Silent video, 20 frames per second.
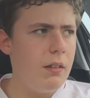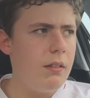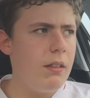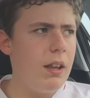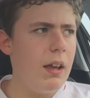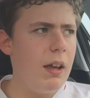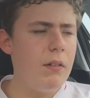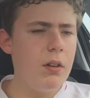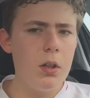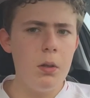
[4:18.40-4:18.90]

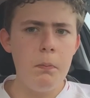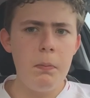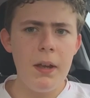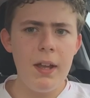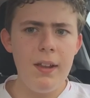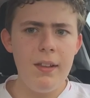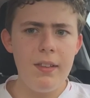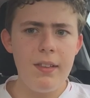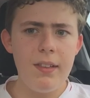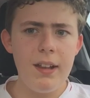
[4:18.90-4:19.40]
they've got the
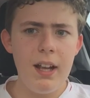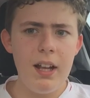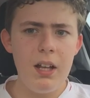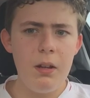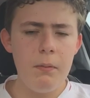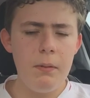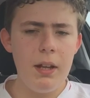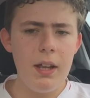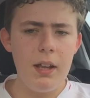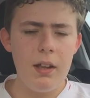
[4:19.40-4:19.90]
biggest
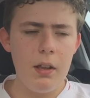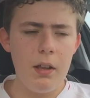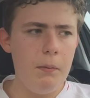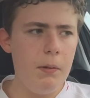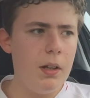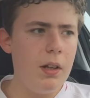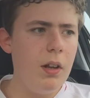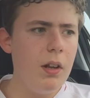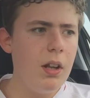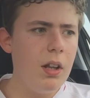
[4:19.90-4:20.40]
stadium in England.
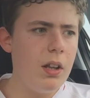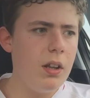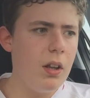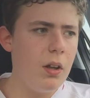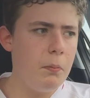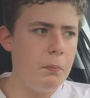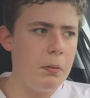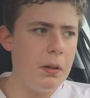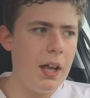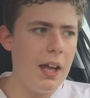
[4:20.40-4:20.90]
Well, I know they're
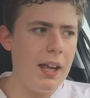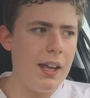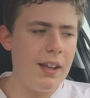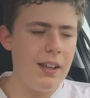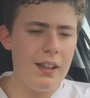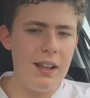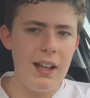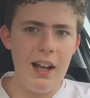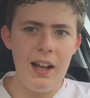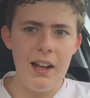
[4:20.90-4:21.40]
not playing
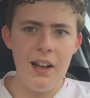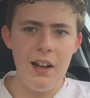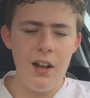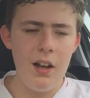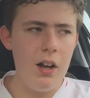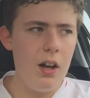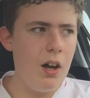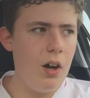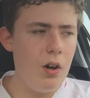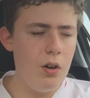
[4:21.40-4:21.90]
at their
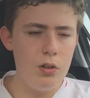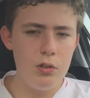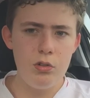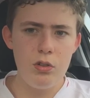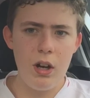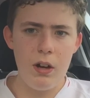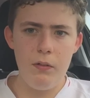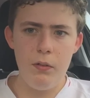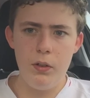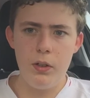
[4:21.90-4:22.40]
Old
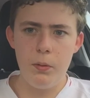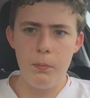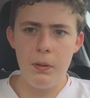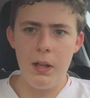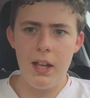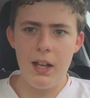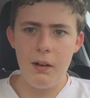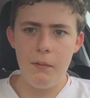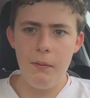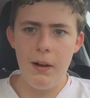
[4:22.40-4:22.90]
Trafford, they're
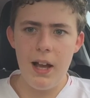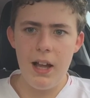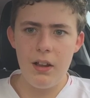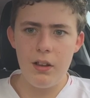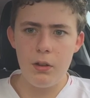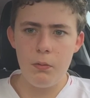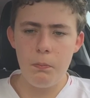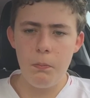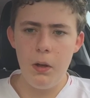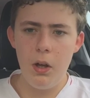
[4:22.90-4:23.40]
playing away
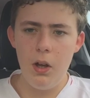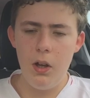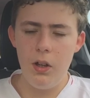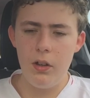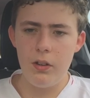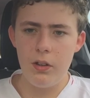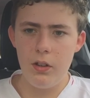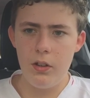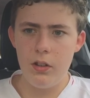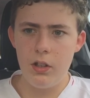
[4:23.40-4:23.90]
at
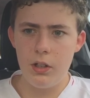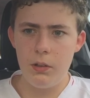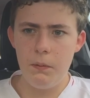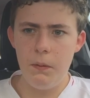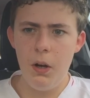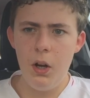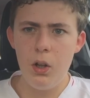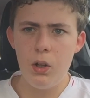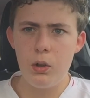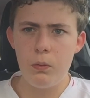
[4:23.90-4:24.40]
Spurs at Tottenham
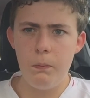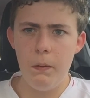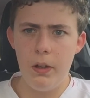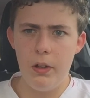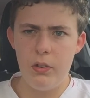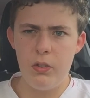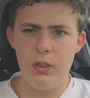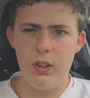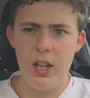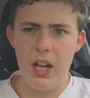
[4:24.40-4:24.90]
Hotspur
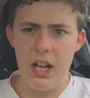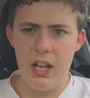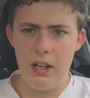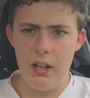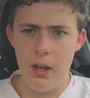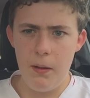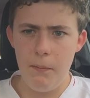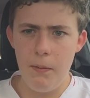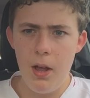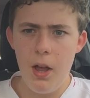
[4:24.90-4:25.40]

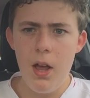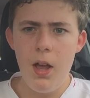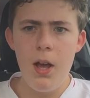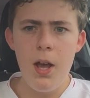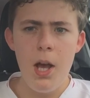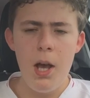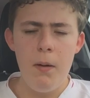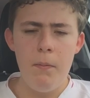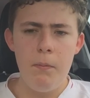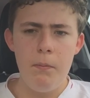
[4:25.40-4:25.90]
Stadium.
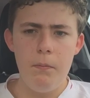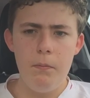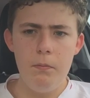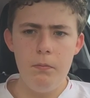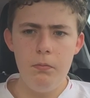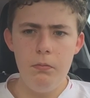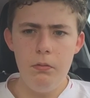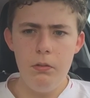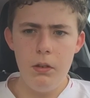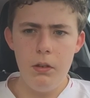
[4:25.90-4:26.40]

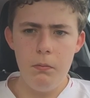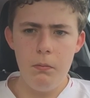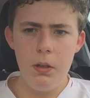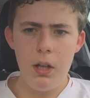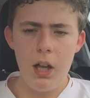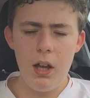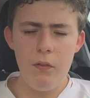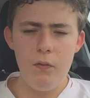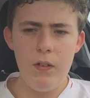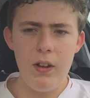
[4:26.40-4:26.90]

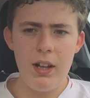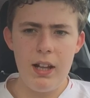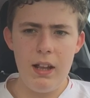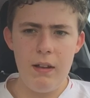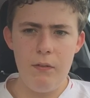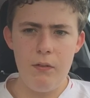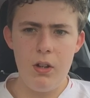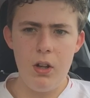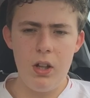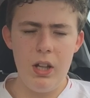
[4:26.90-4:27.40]
But I think
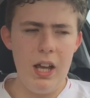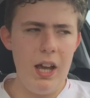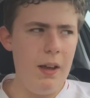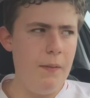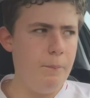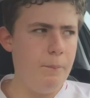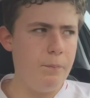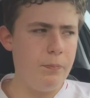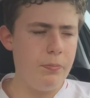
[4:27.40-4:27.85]
they've got it.